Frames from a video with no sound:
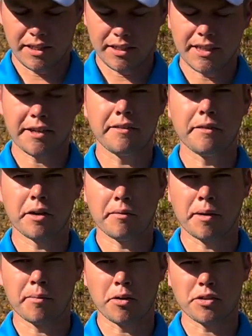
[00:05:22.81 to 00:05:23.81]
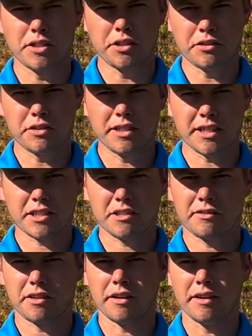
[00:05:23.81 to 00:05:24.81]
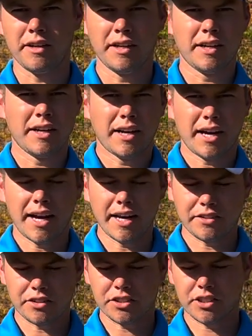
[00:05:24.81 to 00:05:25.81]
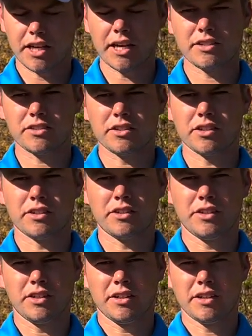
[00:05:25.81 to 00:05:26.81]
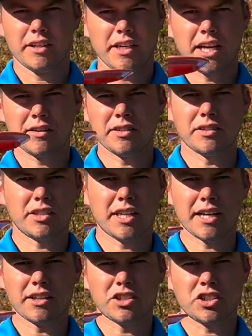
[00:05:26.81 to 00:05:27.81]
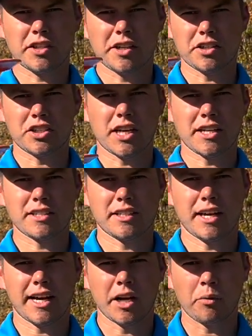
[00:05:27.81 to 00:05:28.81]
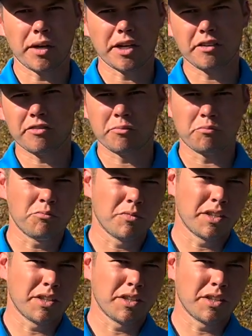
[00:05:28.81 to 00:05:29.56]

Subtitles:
Definitely one of my most used discs for hyzer shots or even kind of straighter shots in the high wind from